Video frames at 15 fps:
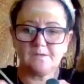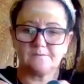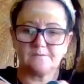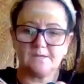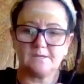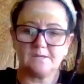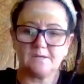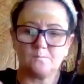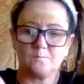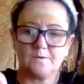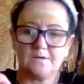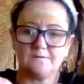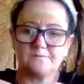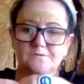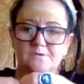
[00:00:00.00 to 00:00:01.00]
then get
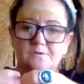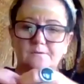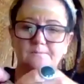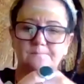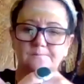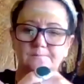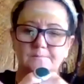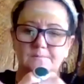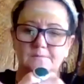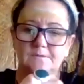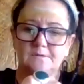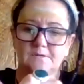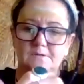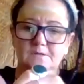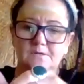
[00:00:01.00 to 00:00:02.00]
weaved on
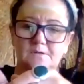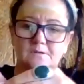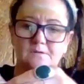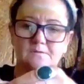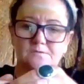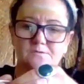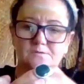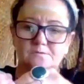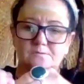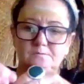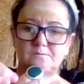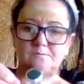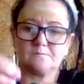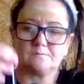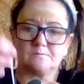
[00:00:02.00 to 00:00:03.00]

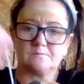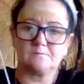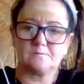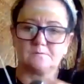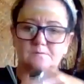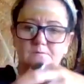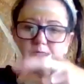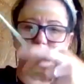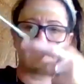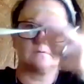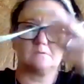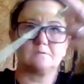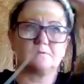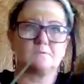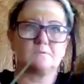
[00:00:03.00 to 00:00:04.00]
to
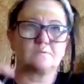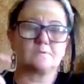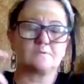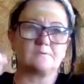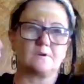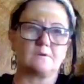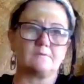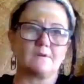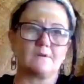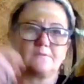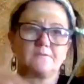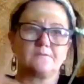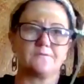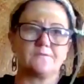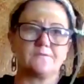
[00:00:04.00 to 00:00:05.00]
the, around
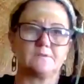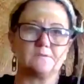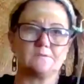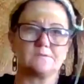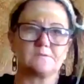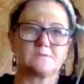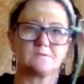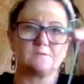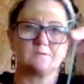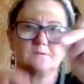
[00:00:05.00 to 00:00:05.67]
the fillers